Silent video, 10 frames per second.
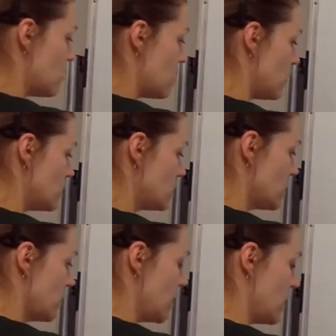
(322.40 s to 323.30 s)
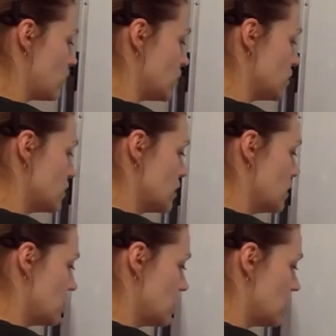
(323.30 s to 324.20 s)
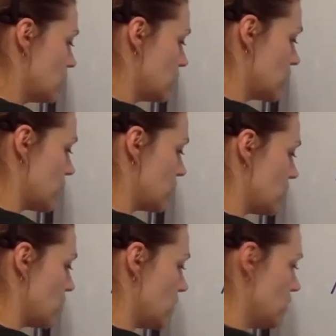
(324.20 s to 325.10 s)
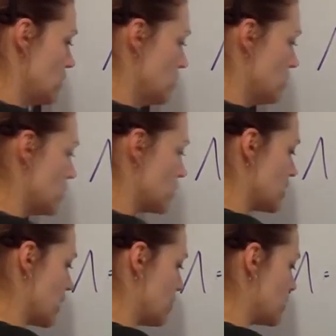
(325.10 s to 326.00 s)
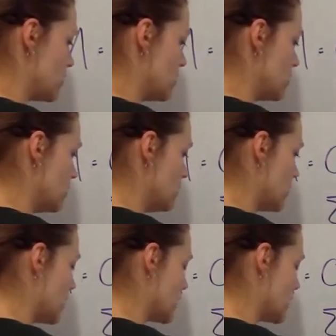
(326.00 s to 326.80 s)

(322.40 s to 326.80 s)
also equals lambda 1 plus lambda 2 plus